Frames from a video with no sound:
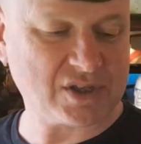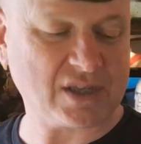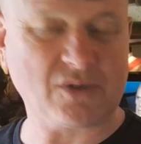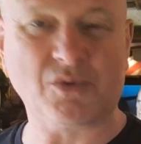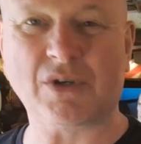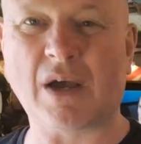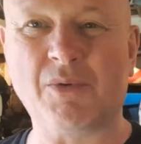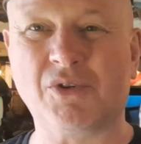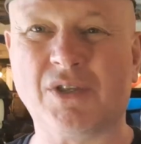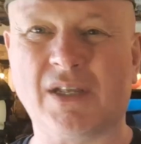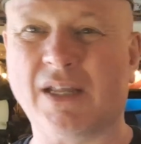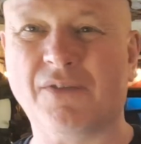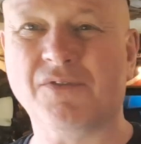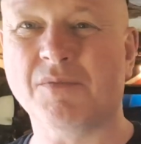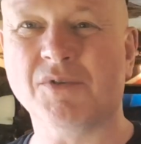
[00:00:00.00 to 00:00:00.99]
think I wish they'd
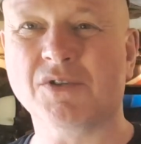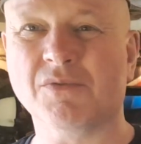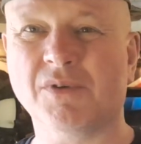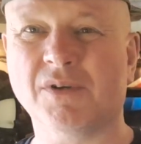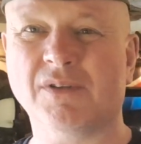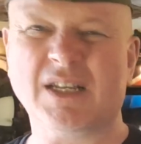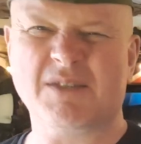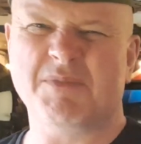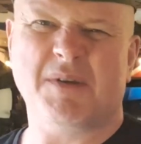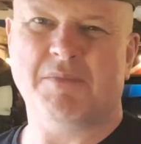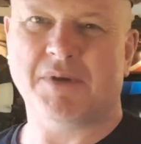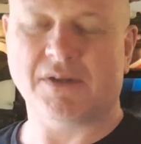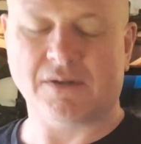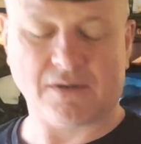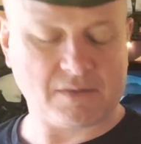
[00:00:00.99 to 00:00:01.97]
left them as they were. That's my opinion.